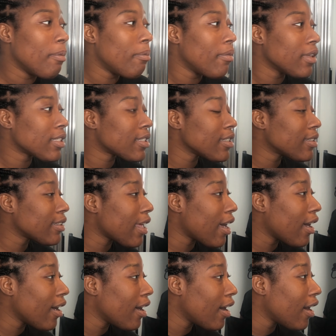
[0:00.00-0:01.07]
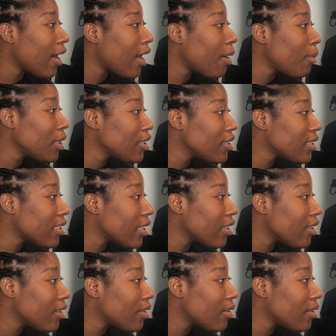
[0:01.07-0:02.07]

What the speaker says: sister, how much is it?